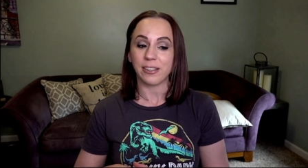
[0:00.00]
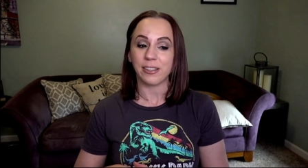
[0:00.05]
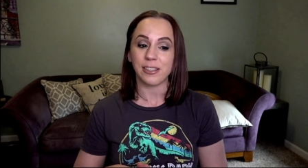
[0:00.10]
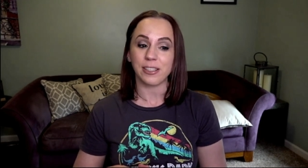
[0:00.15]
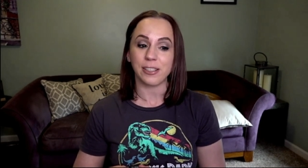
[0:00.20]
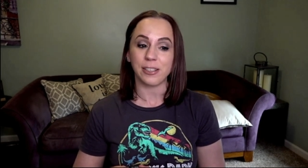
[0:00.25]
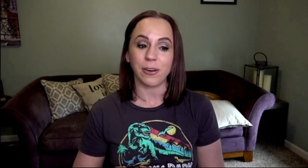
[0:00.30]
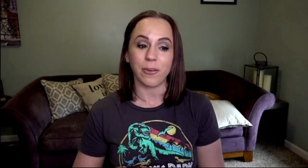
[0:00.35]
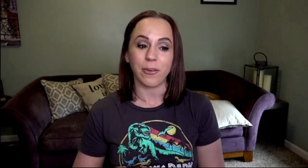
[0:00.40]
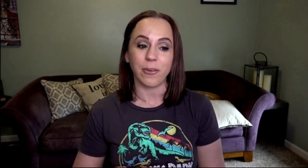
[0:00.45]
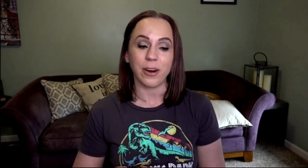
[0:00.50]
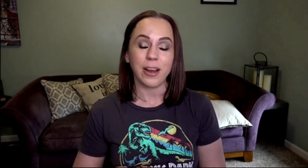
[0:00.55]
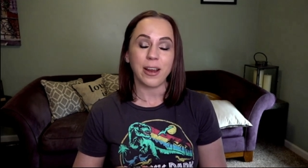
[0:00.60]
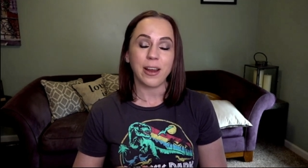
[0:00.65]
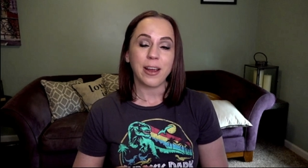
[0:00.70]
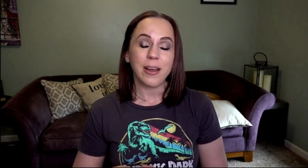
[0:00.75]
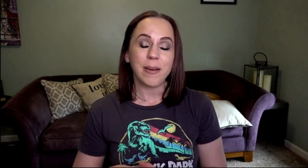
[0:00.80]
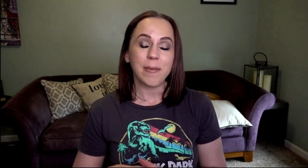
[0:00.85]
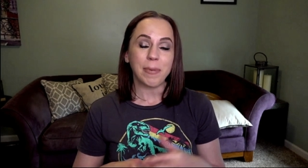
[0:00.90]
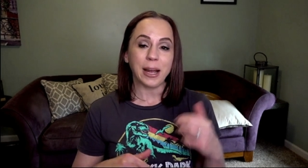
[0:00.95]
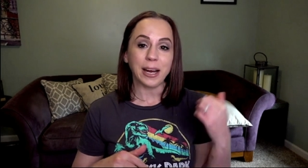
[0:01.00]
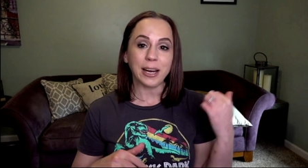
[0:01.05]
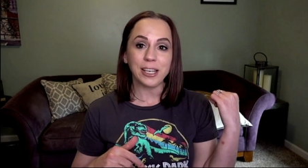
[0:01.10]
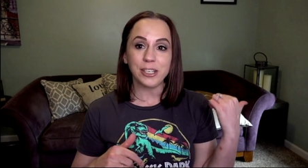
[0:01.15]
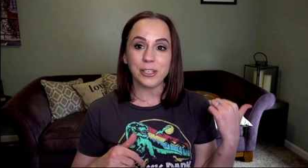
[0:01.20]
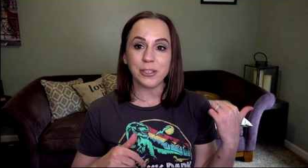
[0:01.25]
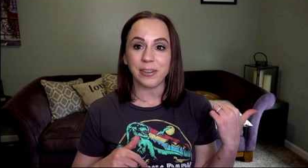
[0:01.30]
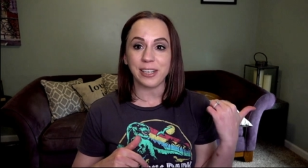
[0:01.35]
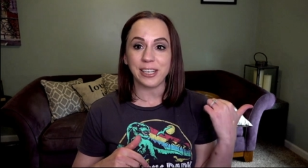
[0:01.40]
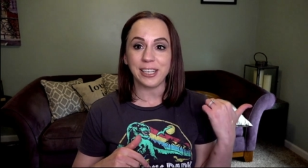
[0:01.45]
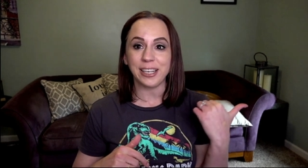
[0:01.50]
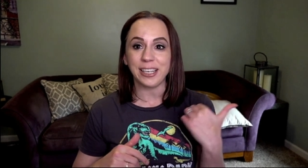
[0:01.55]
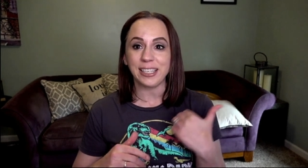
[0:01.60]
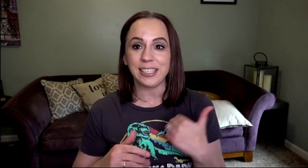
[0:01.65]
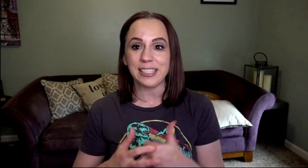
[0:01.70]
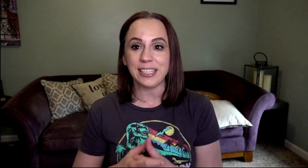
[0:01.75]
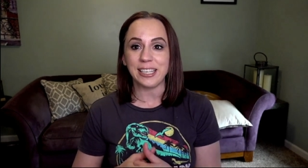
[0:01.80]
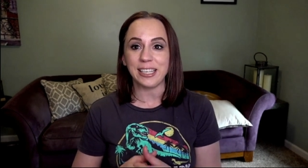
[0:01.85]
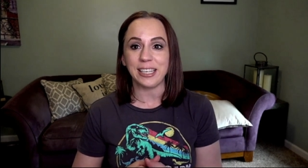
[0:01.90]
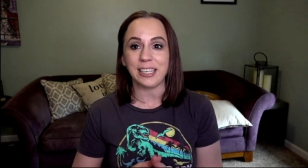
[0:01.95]
So back in twenty
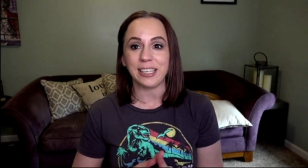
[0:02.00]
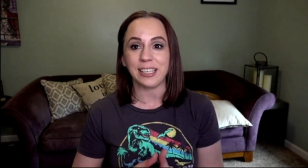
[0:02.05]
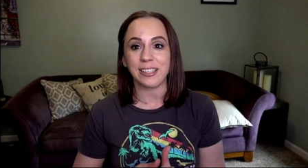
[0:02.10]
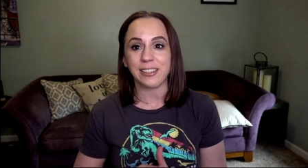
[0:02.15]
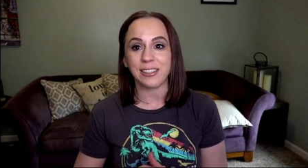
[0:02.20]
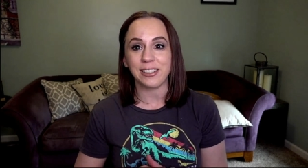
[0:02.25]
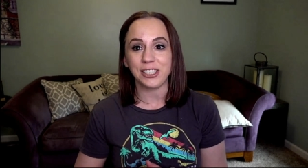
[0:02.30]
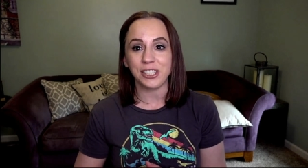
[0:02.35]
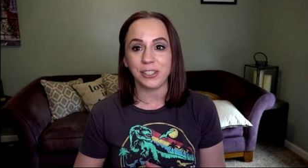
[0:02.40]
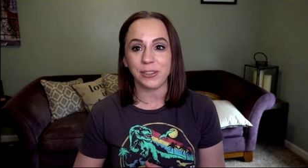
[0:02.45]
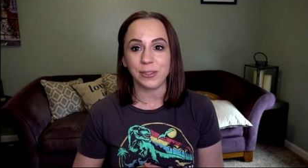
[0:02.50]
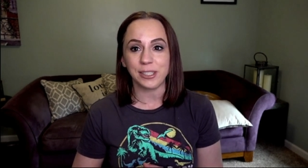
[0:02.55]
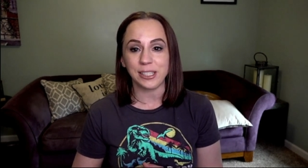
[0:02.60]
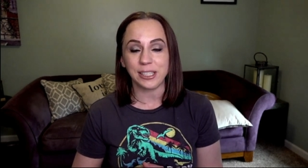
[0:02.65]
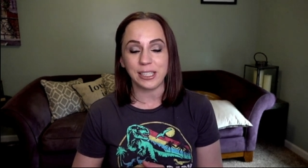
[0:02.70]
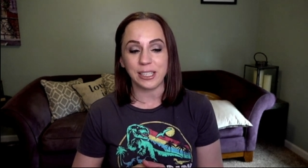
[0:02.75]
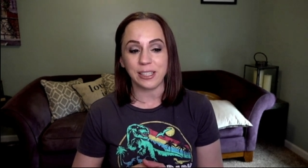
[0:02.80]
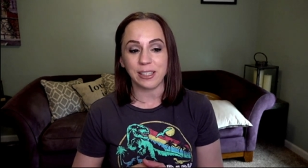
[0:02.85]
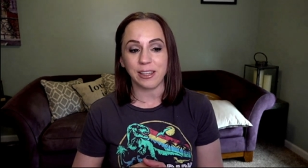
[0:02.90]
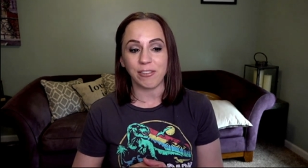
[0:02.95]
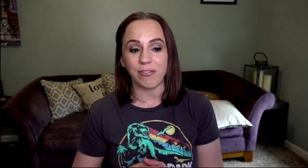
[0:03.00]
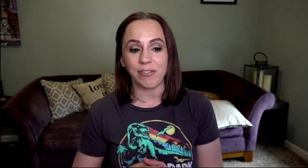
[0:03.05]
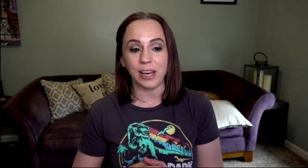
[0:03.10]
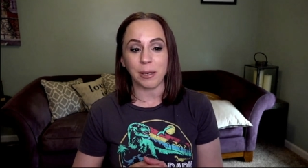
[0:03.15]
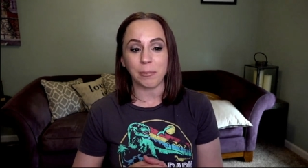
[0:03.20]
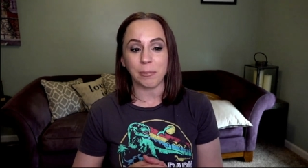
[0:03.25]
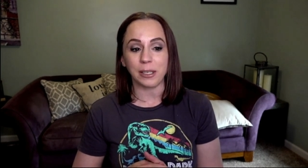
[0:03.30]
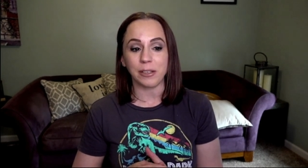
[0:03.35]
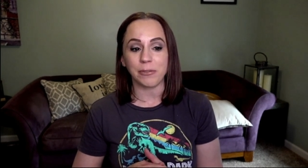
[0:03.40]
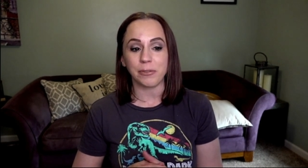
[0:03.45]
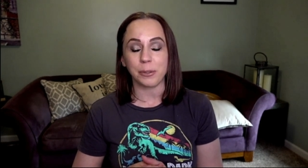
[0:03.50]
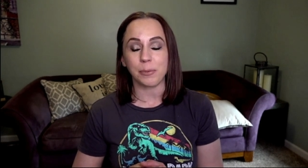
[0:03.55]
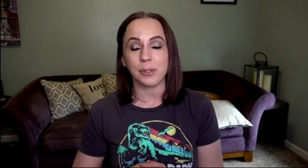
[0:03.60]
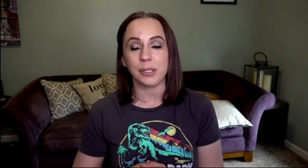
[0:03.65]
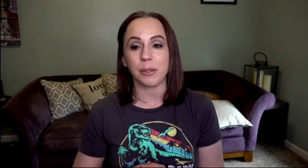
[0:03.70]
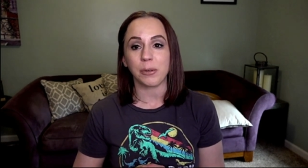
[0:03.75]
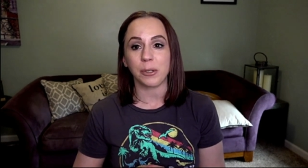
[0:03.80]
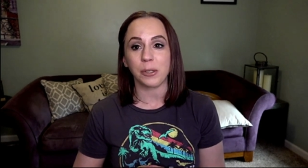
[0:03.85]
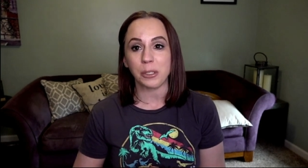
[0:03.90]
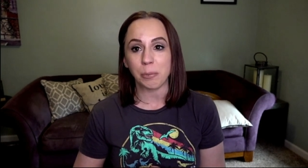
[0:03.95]
nineteen, she was the family of
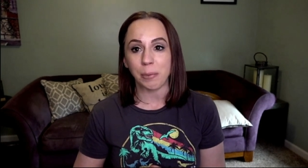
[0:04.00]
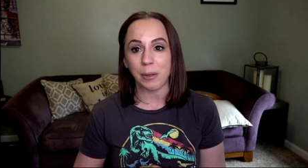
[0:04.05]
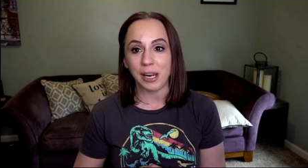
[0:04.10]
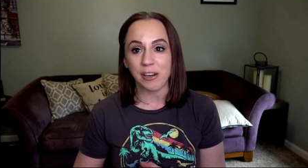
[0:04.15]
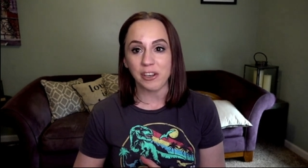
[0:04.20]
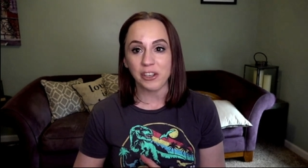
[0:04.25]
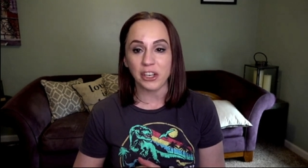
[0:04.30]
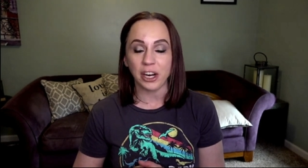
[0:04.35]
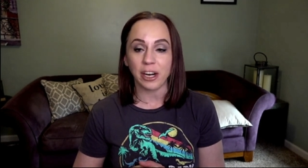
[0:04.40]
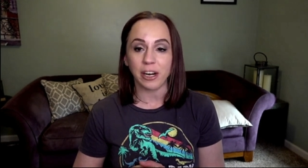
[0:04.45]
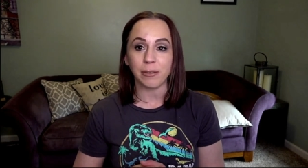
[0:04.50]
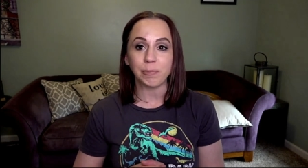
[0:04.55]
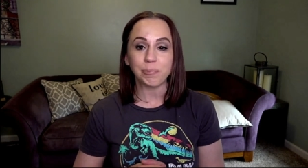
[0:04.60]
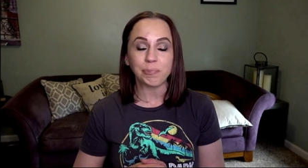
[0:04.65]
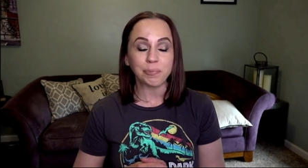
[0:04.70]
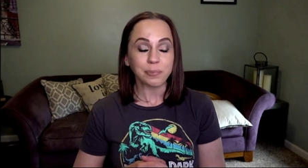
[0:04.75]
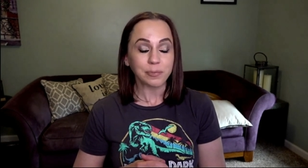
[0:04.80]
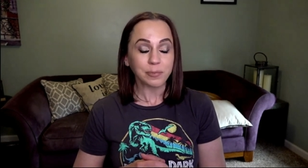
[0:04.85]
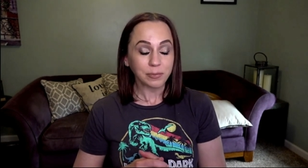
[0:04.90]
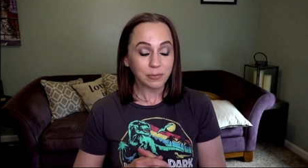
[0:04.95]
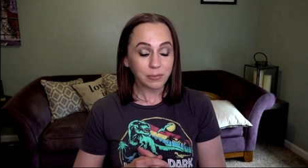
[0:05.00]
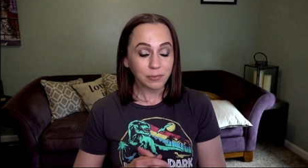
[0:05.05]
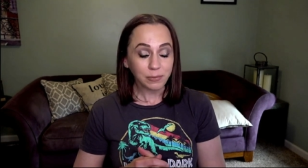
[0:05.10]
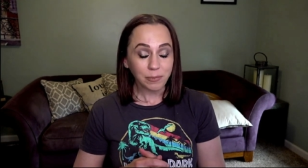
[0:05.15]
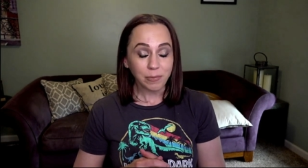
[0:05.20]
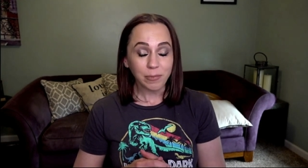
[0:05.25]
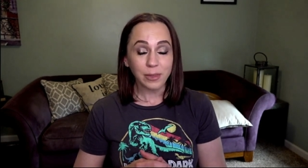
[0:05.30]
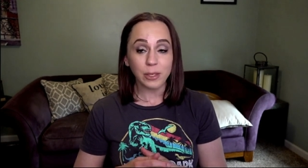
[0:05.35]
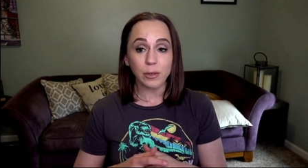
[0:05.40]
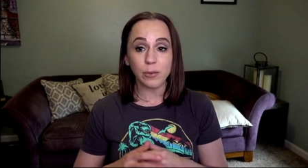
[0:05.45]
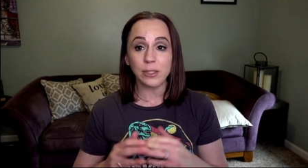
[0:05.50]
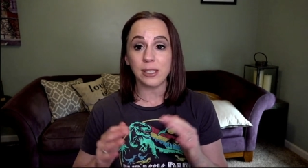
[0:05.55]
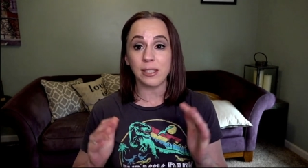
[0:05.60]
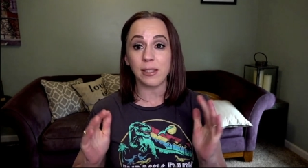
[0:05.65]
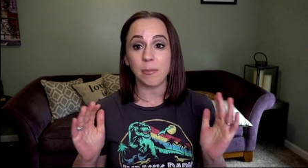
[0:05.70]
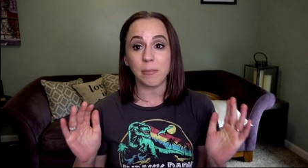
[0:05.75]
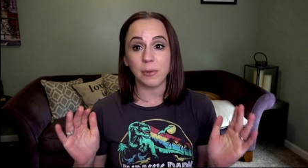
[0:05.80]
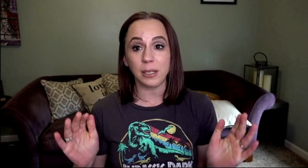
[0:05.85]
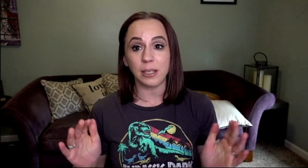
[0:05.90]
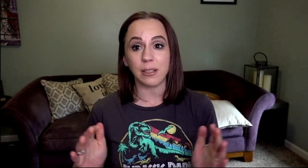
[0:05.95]
Gypsy Rose Blanchard was in
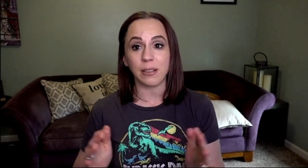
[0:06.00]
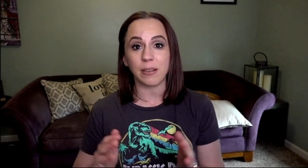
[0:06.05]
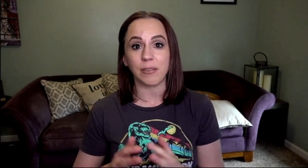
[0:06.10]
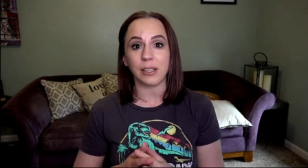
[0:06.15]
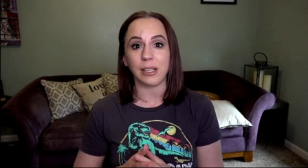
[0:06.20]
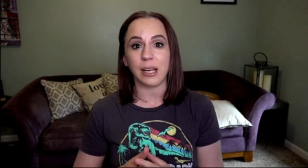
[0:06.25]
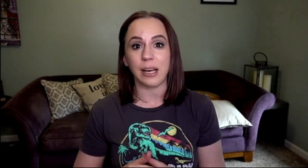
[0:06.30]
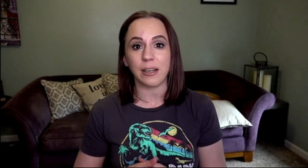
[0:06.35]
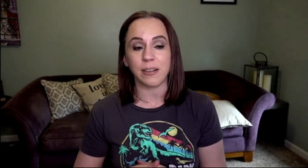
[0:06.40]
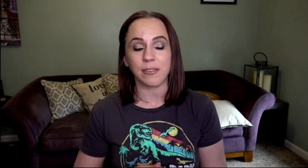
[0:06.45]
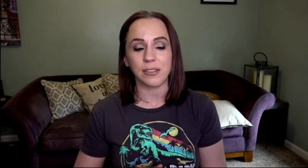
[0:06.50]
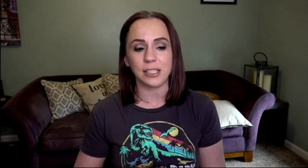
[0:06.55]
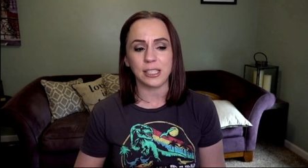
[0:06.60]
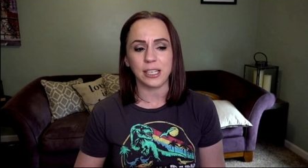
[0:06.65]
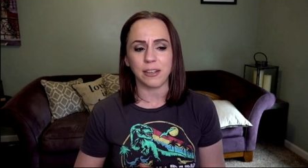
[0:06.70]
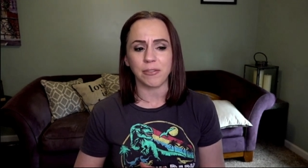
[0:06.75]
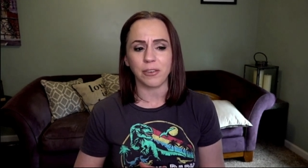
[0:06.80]
the middle of a lot of stuff